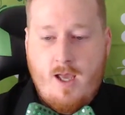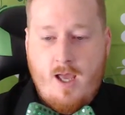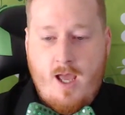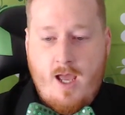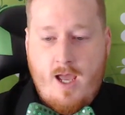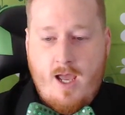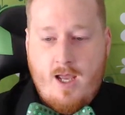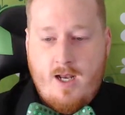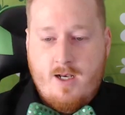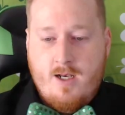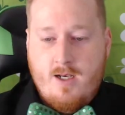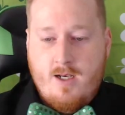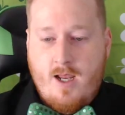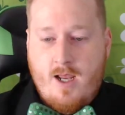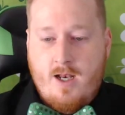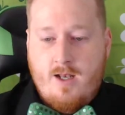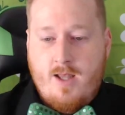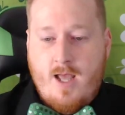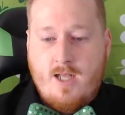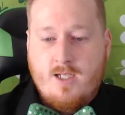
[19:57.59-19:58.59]
And
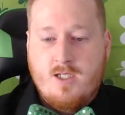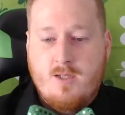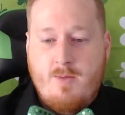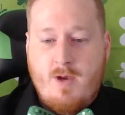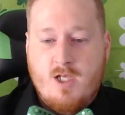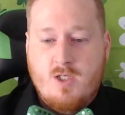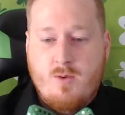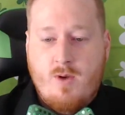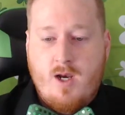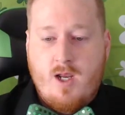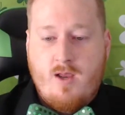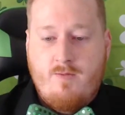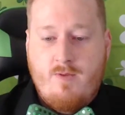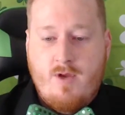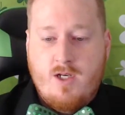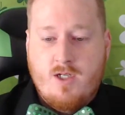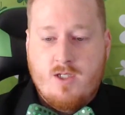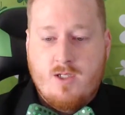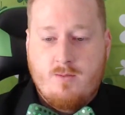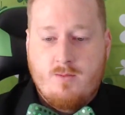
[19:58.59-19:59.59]
that's the best way to
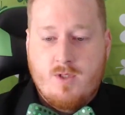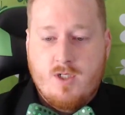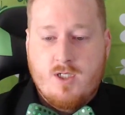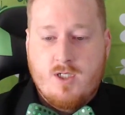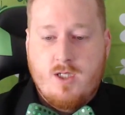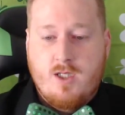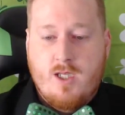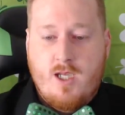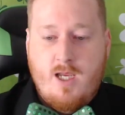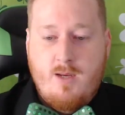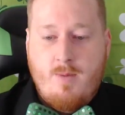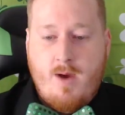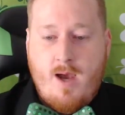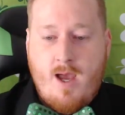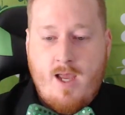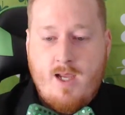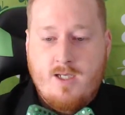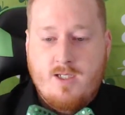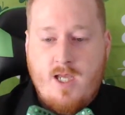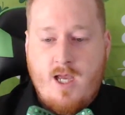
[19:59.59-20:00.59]
convince them. Just lead
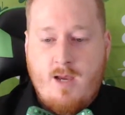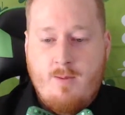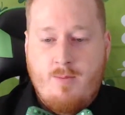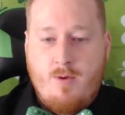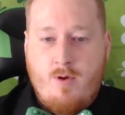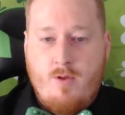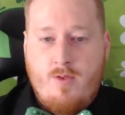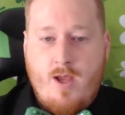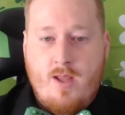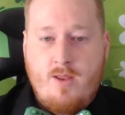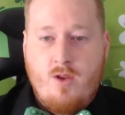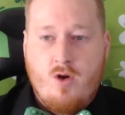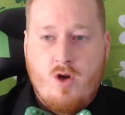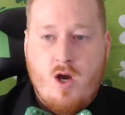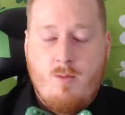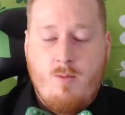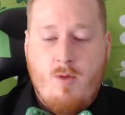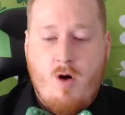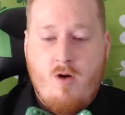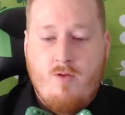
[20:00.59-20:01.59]
by example, then they'll
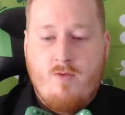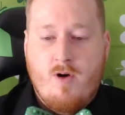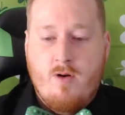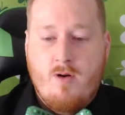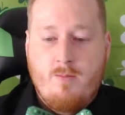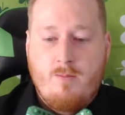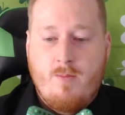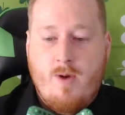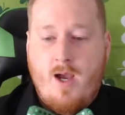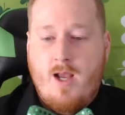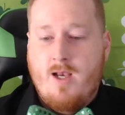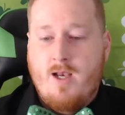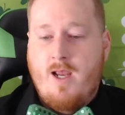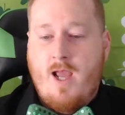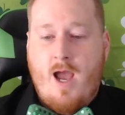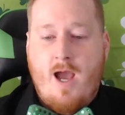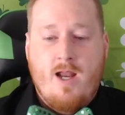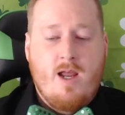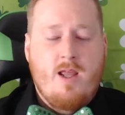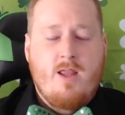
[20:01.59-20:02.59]
come over. But
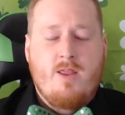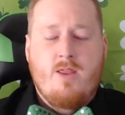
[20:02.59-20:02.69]
yeah,